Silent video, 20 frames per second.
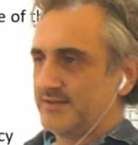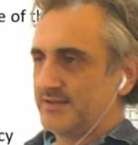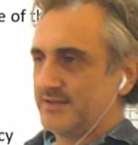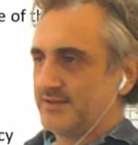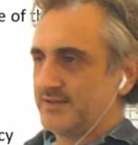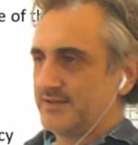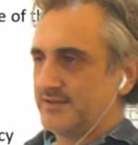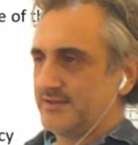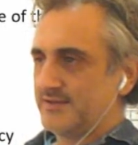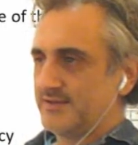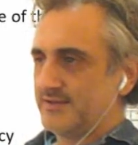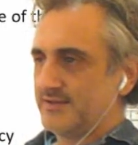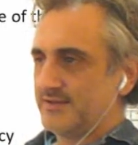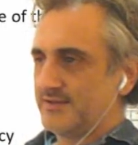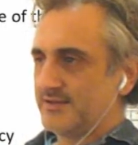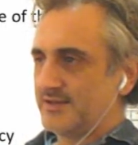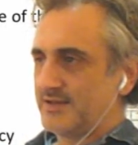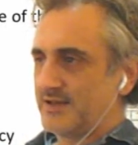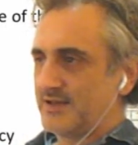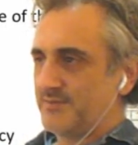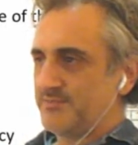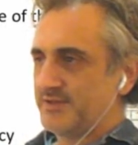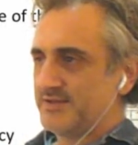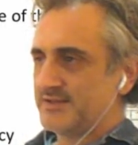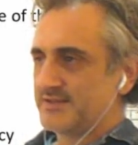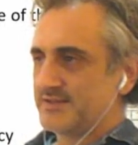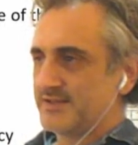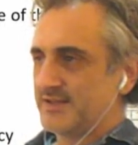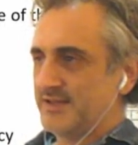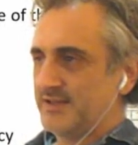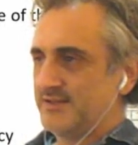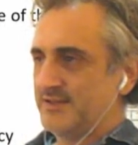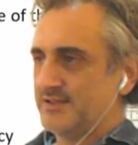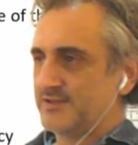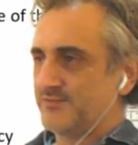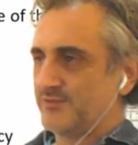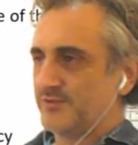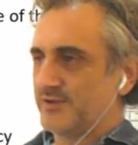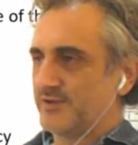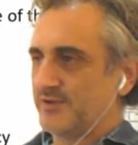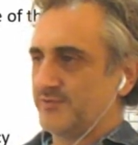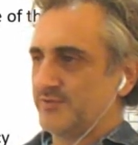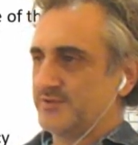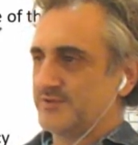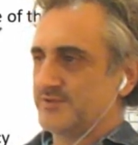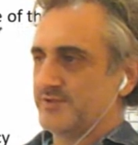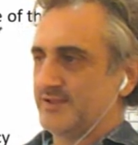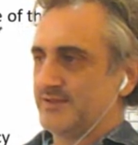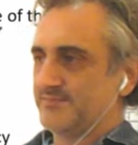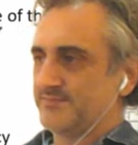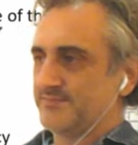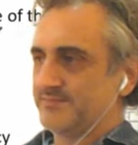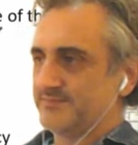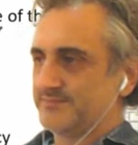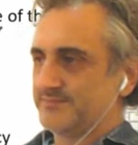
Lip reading: that happens at this frequency.